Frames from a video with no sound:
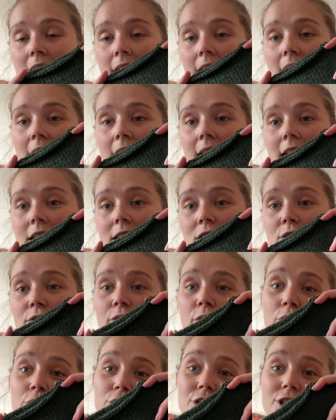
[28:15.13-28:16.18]
and
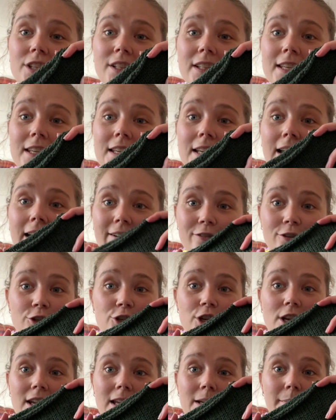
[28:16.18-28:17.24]
unfortunately after
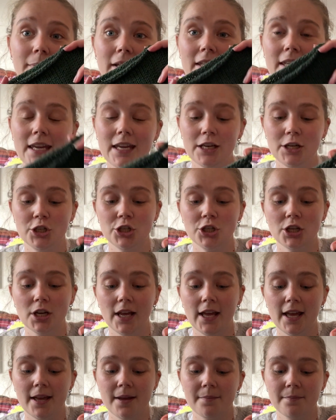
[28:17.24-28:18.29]
checking my gauge
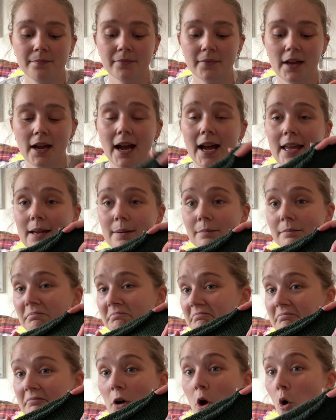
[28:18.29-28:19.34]
I am
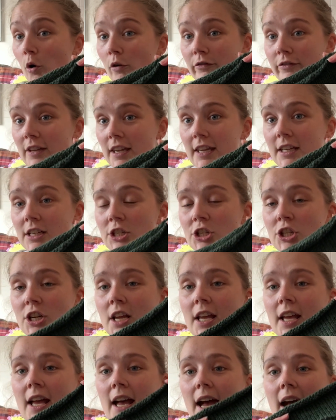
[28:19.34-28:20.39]
off gauge,
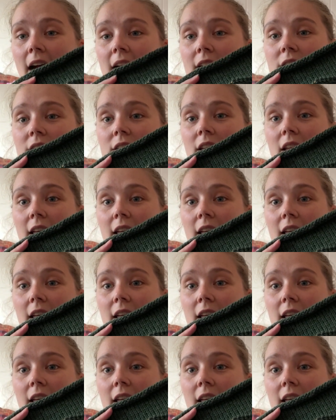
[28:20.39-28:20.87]
and